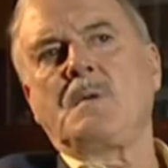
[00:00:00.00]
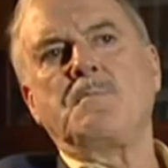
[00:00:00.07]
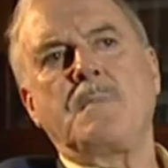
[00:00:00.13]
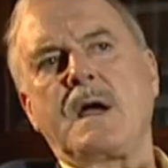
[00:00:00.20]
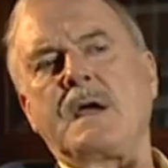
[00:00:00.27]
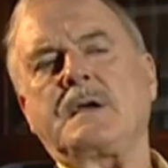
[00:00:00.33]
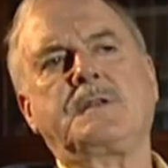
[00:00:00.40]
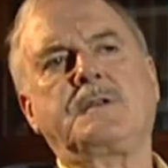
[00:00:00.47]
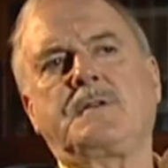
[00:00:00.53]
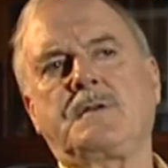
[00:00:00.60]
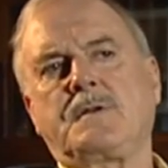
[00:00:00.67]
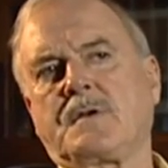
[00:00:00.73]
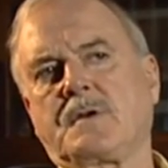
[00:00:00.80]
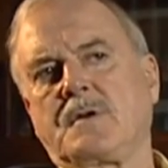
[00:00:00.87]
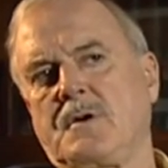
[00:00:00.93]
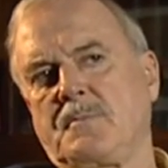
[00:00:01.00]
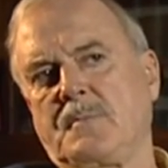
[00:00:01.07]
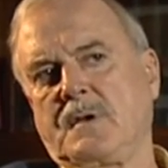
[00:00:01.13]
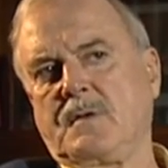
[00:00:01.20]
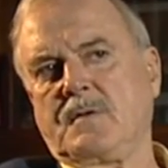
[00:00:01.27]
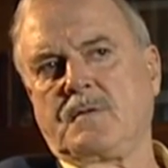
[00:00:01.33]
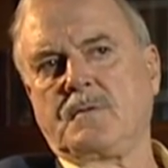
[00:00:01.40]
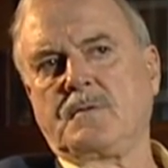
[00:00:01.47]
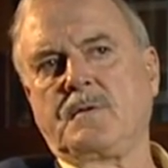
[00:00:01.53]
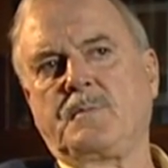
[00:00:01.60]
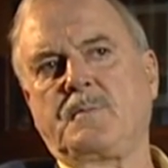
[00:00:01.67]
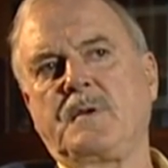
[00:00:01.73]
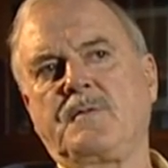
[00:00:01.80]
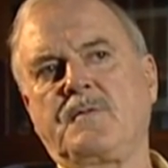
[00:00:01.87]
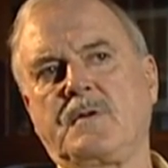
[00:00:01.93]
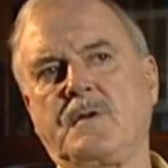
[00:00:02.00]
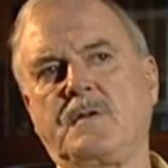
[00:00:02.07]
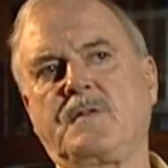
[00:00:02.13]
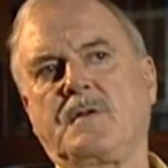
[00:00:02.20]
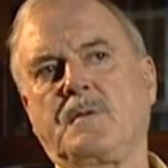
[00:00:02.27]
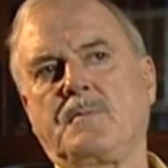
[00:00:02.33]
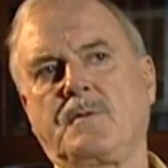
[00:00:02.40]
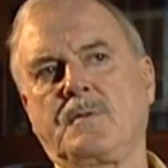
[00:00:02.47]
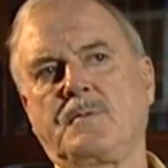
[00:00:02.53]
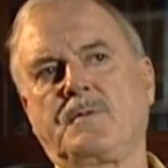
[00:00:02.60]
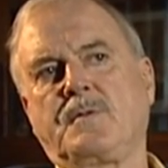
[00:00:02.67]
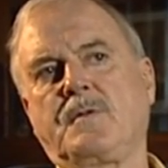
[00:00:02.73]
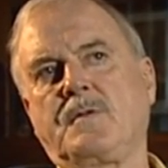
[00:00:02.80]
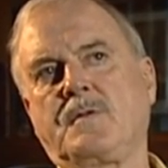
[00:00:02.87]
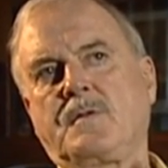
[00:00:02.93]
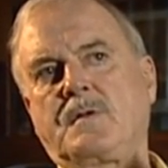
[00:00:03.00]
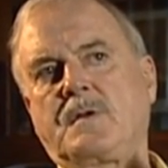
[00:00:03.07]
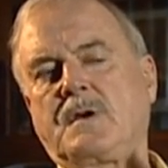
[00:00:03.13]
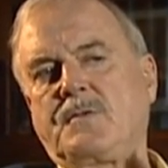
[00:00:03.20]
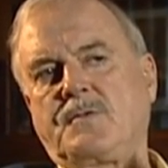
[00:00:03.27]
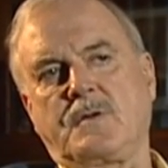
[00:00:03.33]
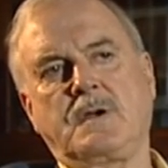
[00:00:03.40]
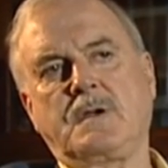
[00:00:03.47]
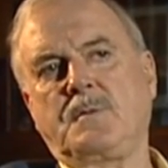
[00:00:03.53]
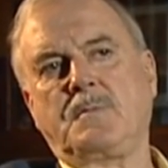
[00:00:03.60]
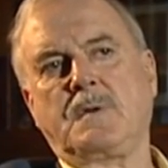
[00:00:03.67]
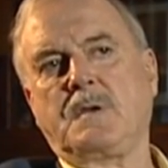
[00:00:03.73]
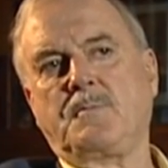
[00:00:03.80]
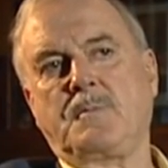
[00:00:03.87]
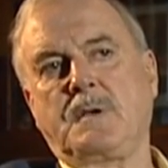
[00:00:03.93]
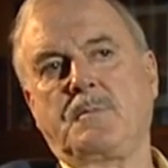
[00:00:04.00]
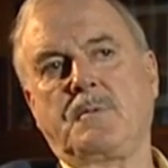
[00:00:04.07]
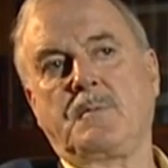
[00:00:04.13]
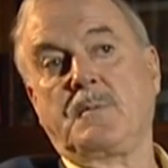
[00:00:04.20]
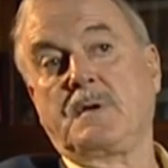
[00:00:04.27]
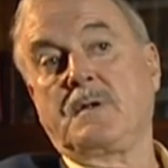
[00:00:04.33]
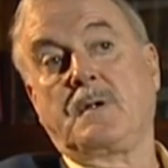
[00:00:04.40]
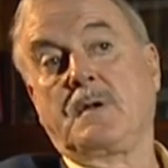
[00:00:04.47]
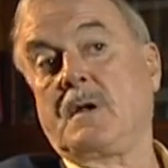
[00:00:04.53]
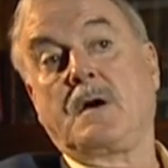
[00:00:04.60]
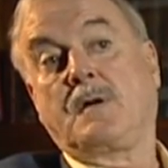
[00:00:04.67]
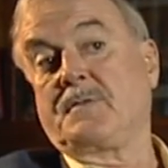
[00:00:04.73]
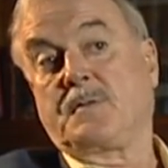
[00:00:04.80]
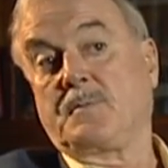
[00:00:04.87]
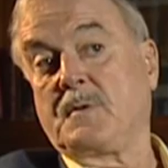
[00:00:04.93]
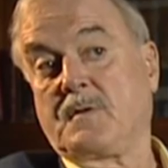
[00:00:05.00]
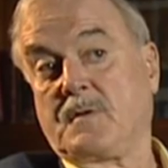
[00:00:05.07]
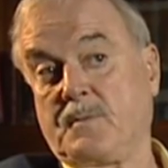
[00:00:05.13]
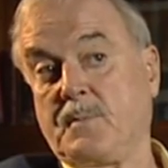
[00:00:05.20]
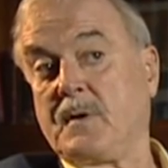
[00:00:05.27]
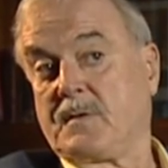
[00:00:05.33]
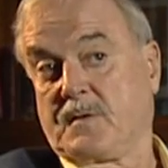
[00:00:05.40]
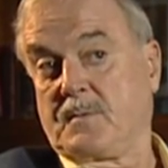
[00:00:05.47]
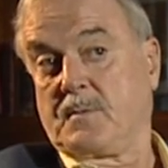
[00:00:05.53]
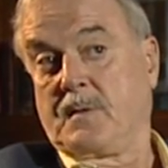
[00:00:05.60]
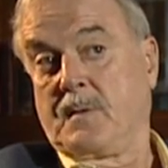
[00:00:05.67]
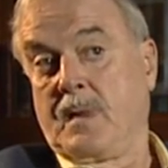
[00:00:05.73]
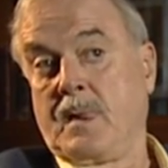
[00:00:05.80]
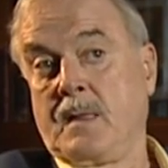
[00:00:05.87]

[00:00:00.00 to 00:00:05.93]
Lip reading: My attitude to comedy has always been very simple, which is that I try to make people laugh as much as possible.